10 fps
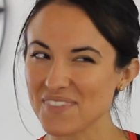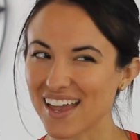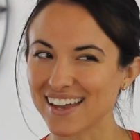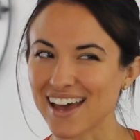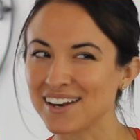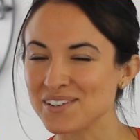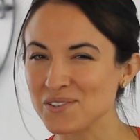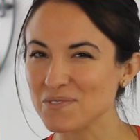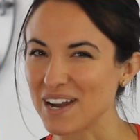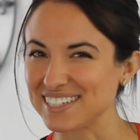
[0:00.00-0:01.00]
I got a
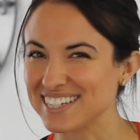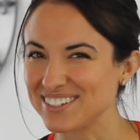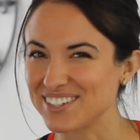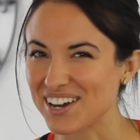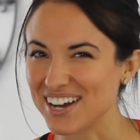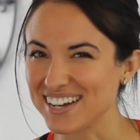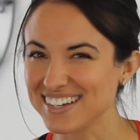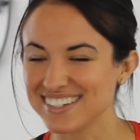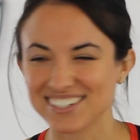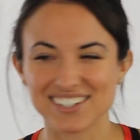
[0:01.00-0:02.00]
new rescue dog.
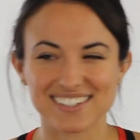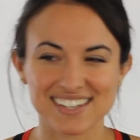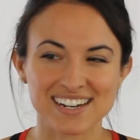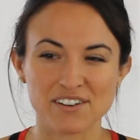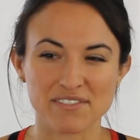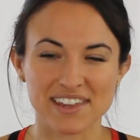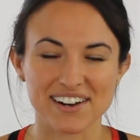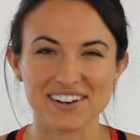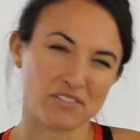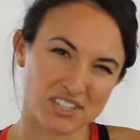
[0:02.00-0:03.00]
She's sitting over
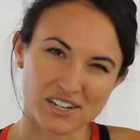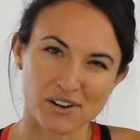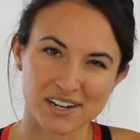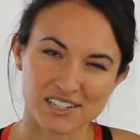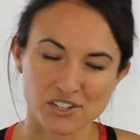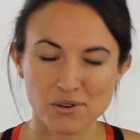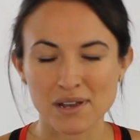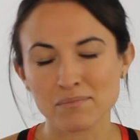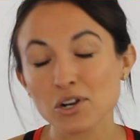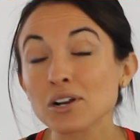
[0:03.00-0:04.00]
there. Have you seen her on
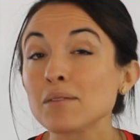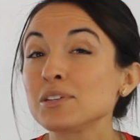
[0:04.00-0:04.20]
Instagram? Her name